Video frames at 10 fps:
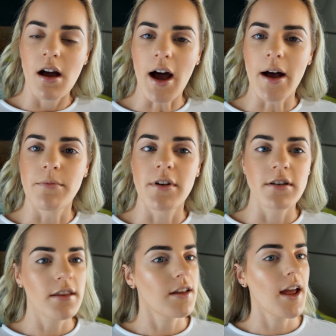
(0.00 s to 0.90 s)

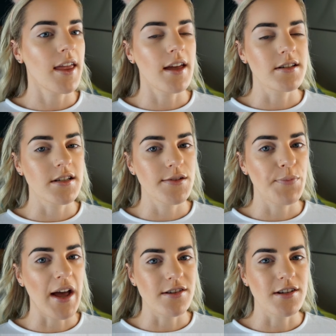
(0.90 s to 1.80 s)
Not that I get
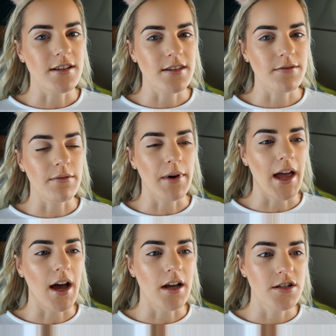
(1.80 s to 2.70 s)
patchiness with
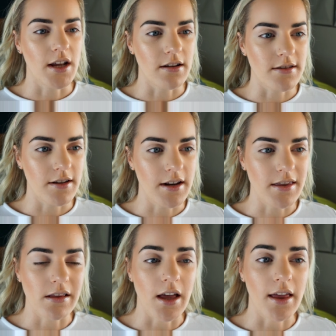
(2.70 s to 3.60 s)
my eyeshadows or
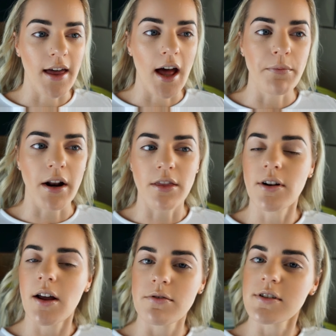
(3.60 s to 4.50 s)
anything like that, but I
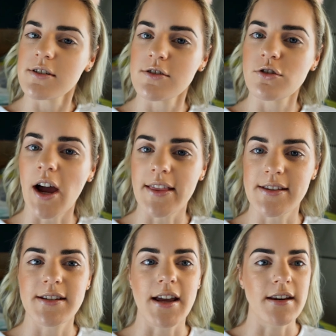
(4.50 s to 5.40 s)
thought I would just try
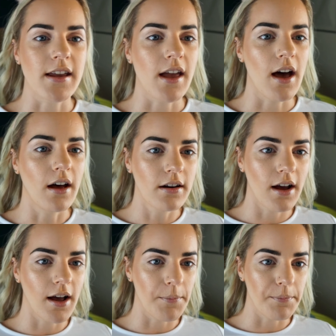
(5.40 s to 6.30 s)
this technique out.
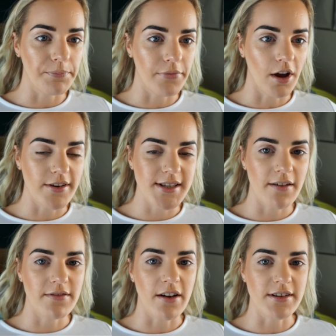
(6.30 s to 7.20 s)
Obviously
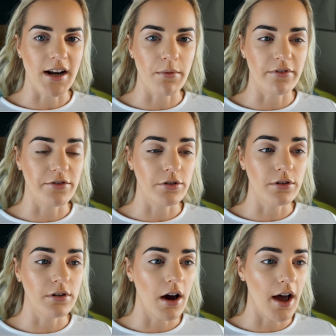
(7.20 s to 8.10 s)
I've never done it
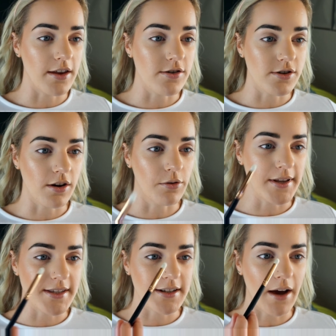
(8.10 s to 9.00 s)
before. I usually
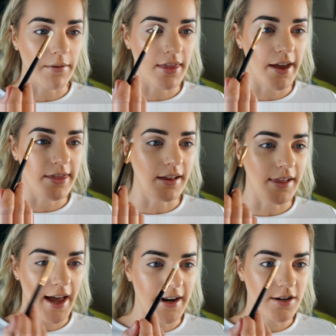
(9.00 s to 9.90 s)
always start with like the
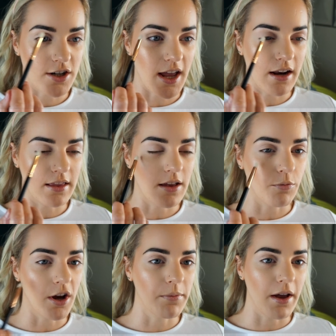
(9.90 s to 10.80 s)
lighter shade and then
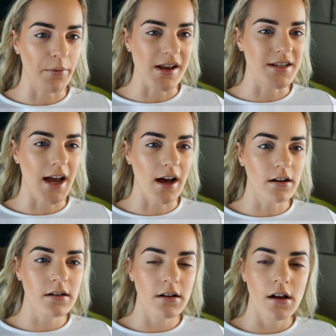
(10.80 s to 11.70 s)
work my way down,